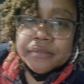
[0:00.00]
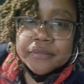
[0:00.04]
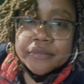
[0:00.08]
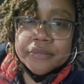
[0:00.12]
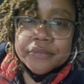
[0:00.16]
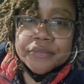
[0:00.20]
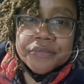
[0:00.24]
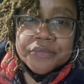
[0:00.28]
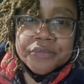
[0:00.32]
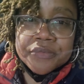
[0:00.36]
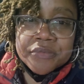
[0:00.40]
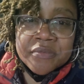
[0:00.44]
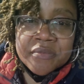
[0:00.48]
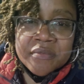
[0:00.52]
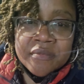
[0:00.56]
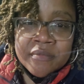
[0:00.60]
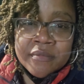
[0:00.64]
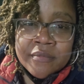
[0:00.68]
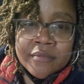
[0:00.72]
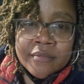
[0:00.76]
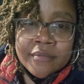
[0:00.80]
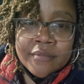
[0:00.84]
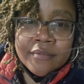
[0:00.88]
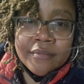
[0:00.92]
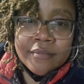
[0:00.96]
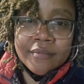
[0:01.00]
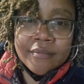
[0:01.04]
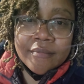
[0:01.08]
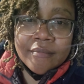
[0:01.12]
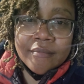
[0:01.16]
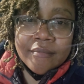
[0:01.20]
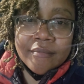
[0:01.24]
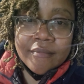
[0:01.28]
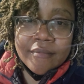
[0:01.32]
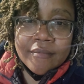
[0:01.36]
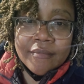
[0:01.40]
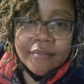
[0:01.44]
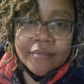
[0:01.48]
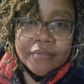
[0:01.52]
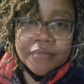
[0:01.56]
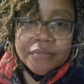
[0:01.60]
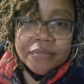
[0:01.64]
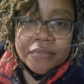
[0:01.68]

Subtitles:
Nothing is said.